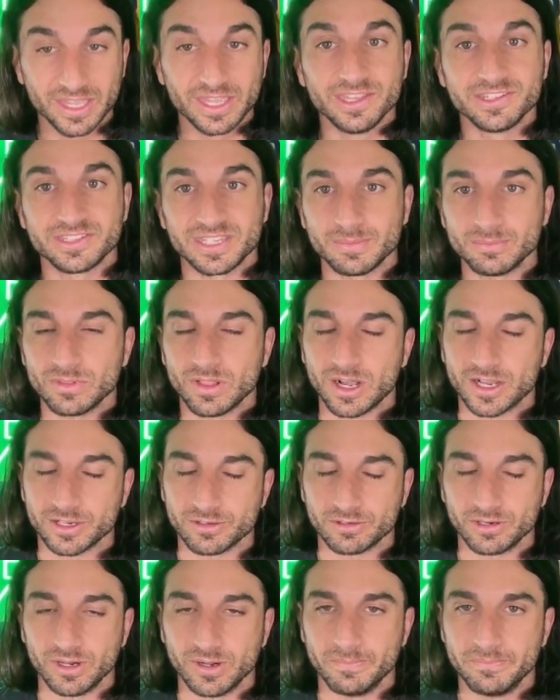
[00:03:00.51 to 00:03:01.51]
same
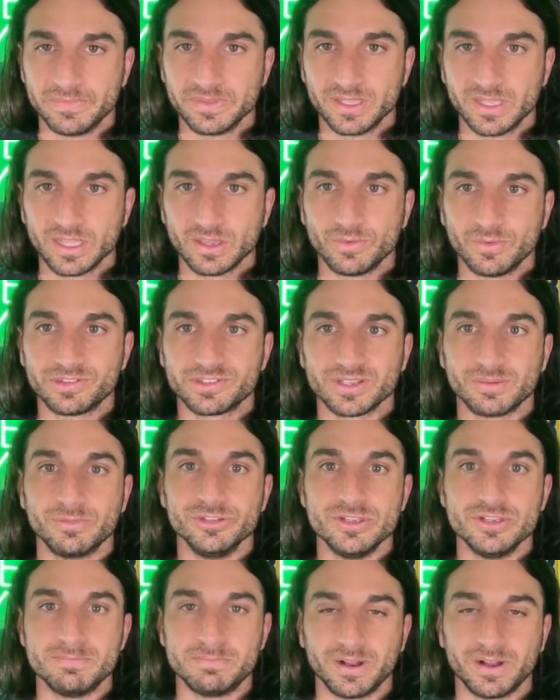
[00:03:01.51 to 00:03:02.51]
locker room with
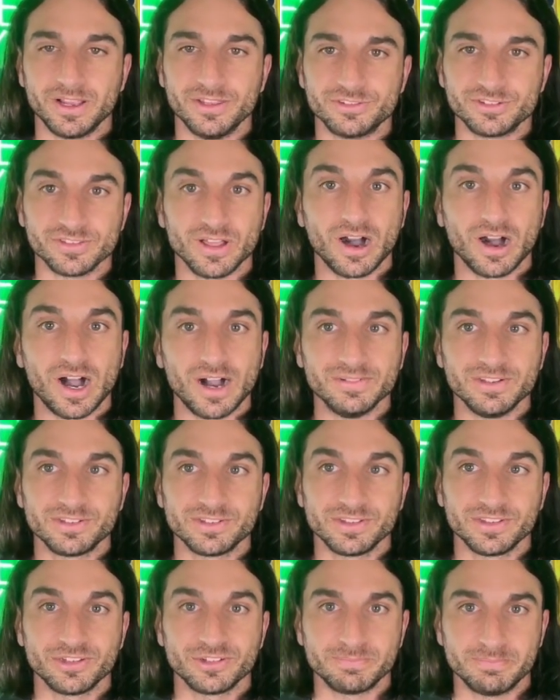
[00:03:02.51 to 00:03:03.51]
someone you punch and
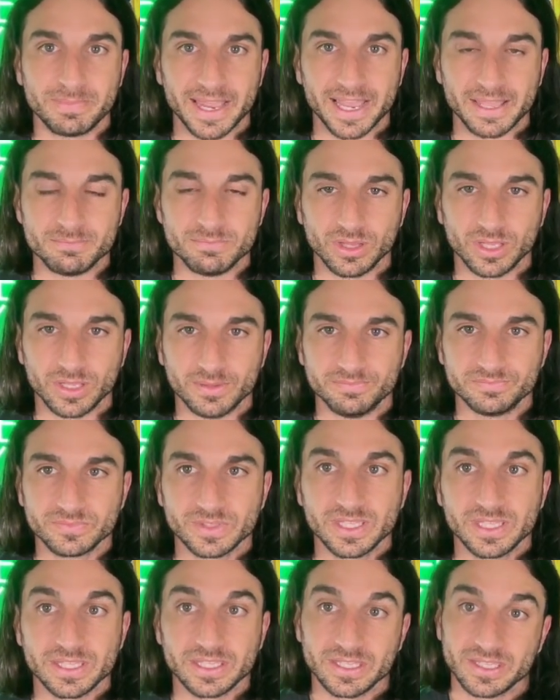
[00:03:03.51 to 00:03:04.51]
obviously there's bad blood?
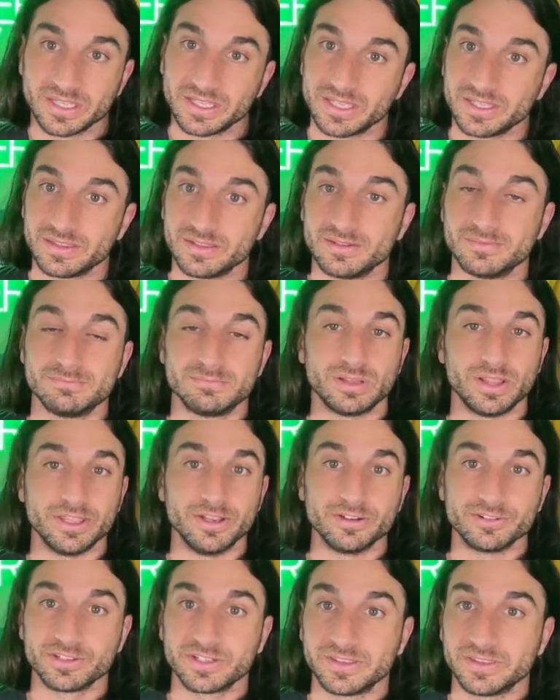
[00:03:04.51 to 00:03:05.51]

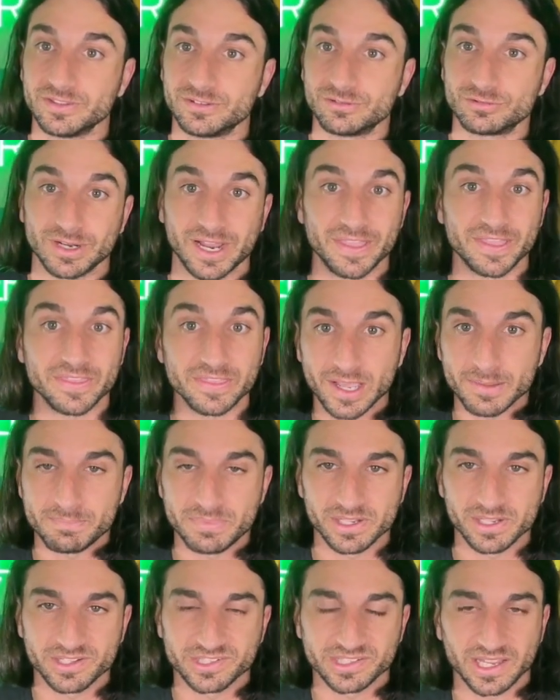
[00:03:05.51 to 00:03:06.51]
Players are going to try to not
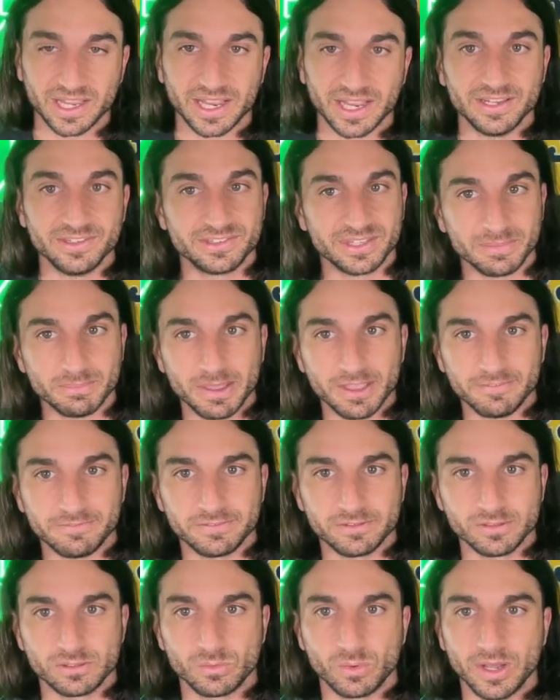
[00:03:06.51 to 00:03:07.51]
pick sides. They may
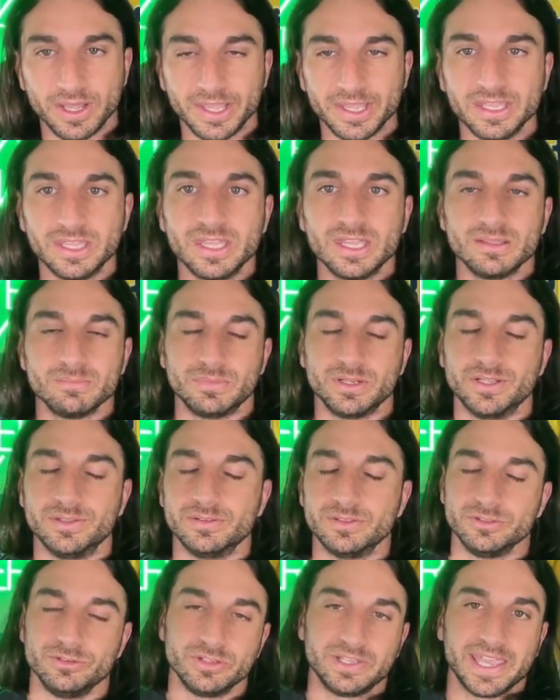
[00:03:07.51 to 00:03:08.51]
feel away,
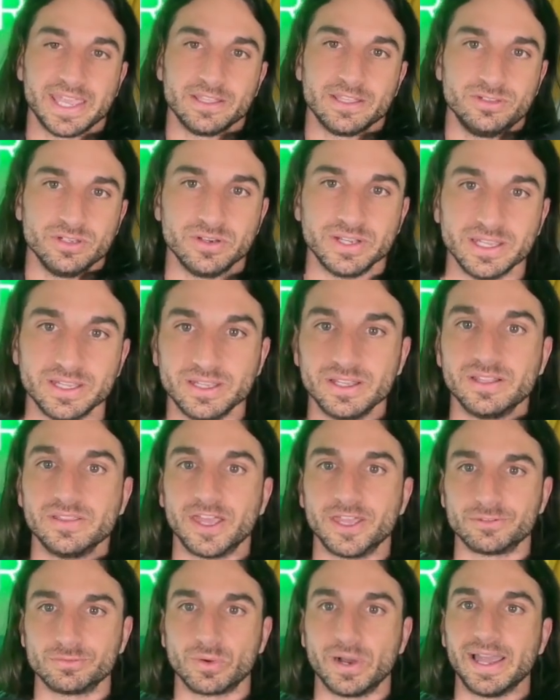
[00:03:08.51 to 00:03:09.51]
but you can't do it.
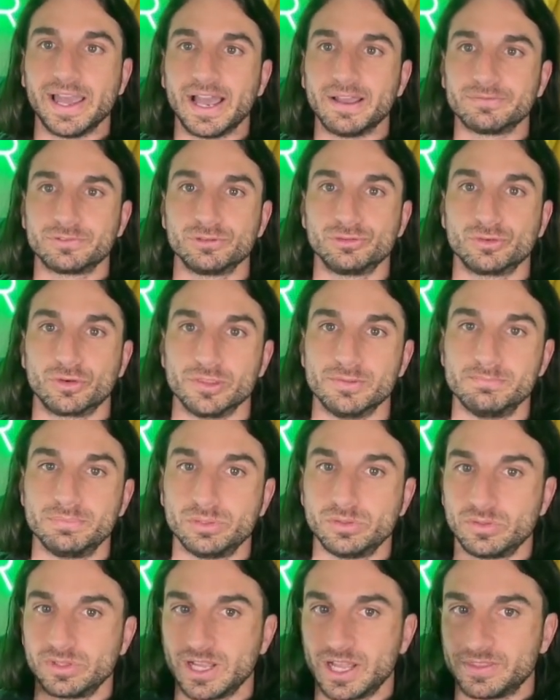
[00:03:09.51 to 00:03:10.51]
That's why after Jordan
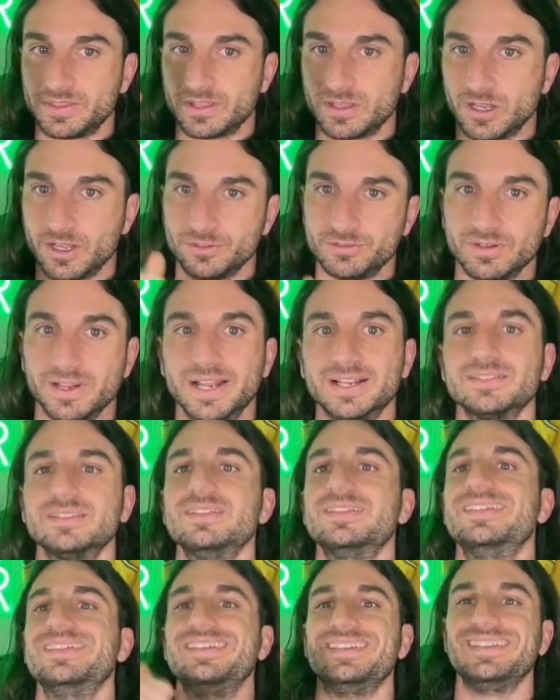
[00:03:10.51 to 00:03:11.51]
Poole got the contract,
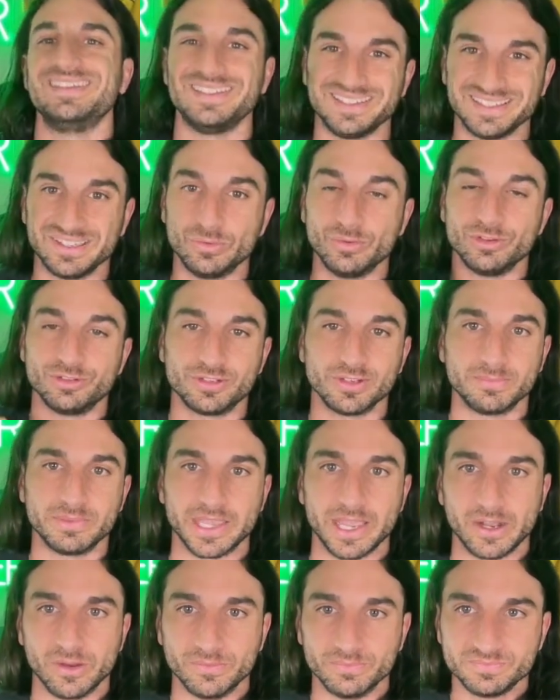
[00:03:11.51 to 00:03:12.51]
he was shipped
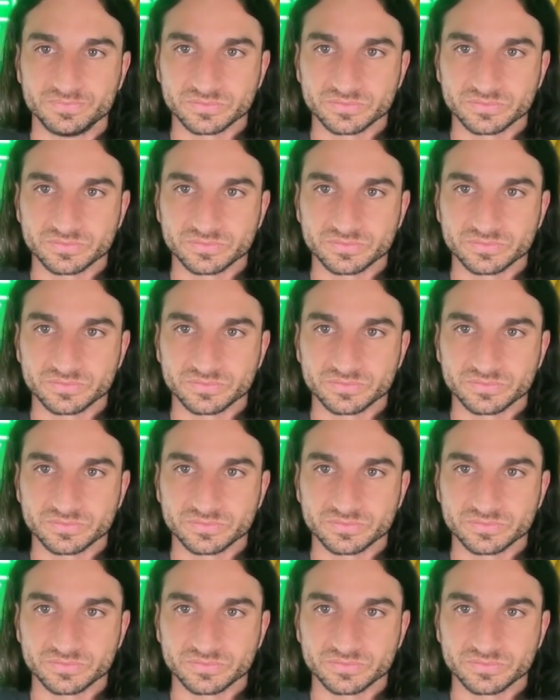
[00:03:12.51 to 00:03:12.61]
out.